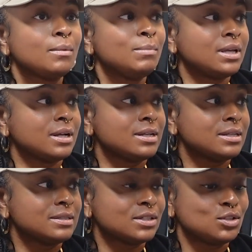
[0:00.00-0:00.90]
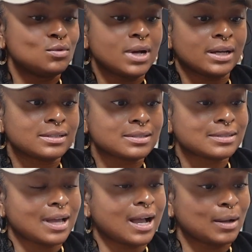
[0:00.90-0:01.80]
Because you got to
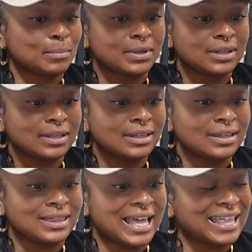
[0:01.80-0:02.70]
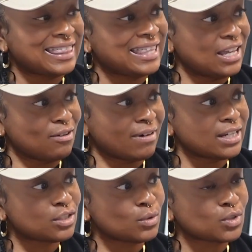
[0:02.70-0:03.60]
stop that thing,
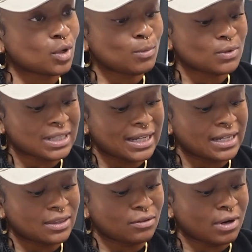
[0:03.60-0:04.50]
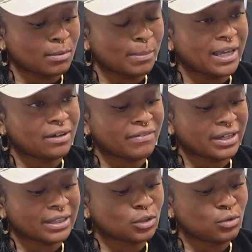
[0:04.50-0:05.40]
right? So it's almost like the rubber band
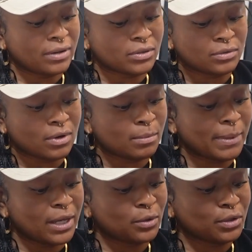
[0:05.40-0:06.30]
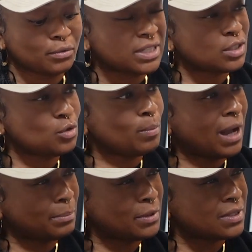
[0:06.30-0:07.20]
effect. Like you have a rubber band on your wrist and you
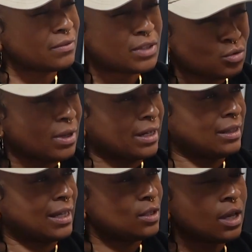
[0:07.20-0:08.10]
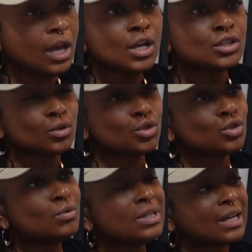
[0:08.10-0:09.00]
pop yourself because you got it like, so as
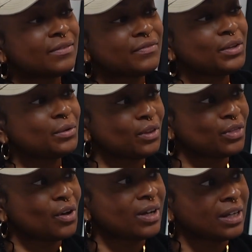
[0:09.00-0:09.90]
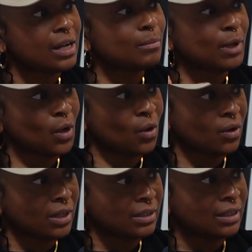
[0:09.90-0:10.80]
soon as I feel the thought coming
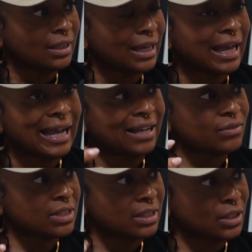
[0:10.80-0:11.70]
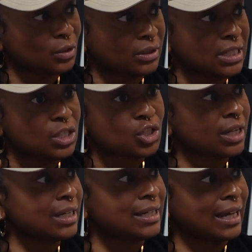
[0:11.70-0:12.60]
on, I have to literally
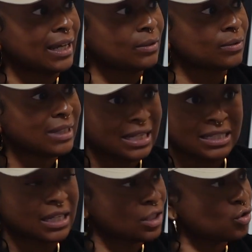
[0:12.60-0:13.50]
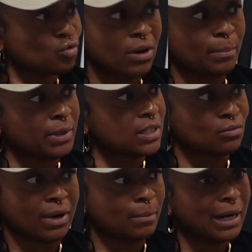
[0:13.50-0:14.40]
shut it down. That's trapping
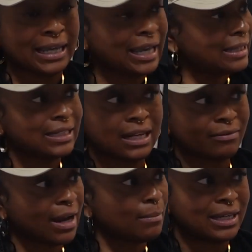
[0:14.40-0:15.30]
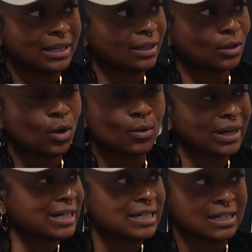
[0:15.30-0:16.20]
this rabbit. I can't let that rabbit get down the hole,
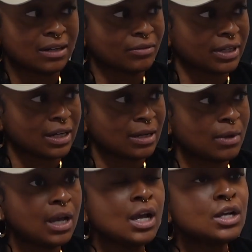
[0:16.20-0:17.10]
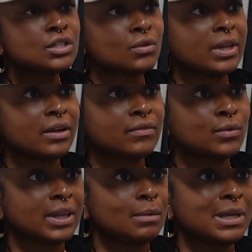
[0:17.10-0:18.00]
and I need to cover it up. So
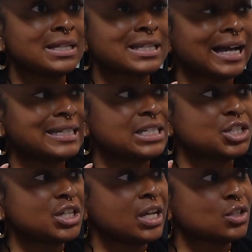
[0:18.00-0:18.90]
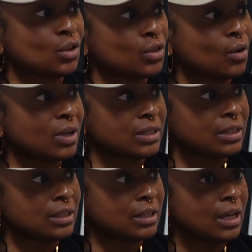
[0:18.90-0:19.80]
therefore, that means I need to change the thought.
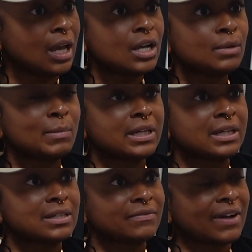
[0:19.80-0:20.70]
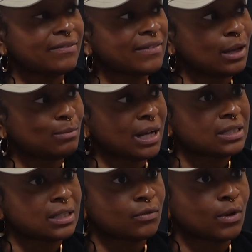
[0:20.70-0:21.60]
Because if I find
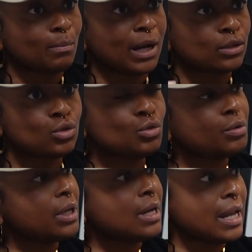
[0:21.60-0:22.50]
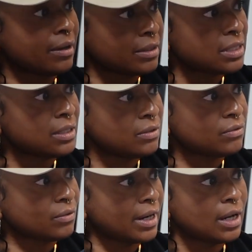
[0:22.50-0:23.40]
myself about to create a
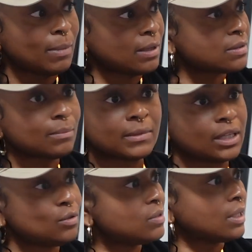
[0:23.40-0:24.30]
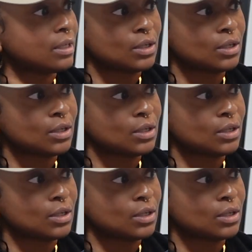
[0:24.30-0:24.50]
narrative, right, about something like you said, I